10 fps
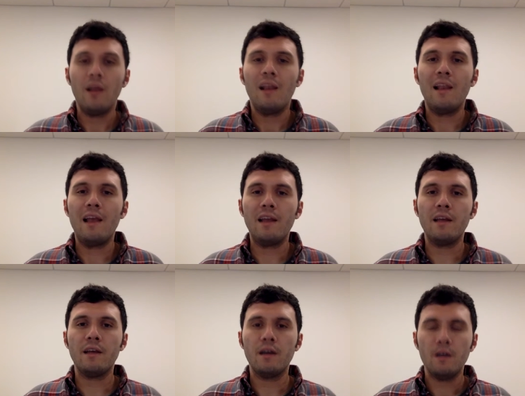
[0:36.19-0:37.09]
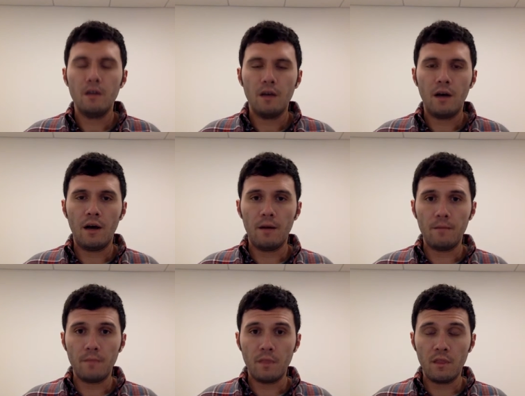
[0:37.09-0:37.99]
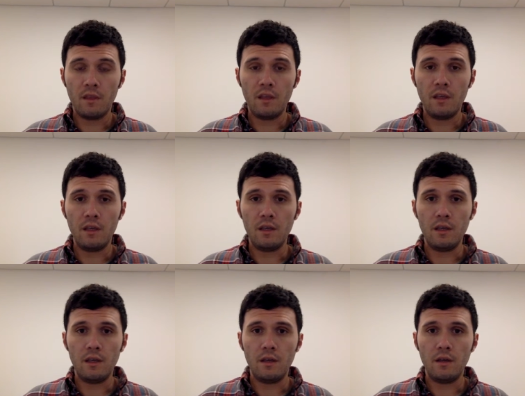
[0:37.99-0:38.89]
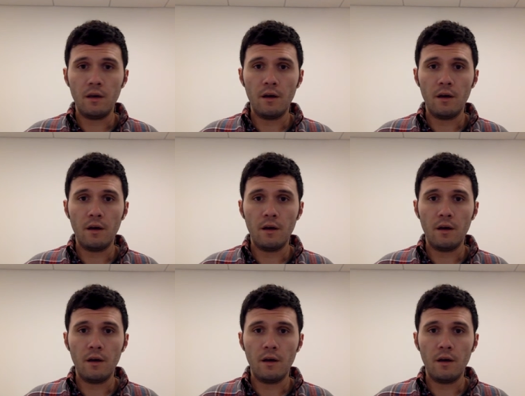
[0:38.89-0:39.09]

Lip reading: letting the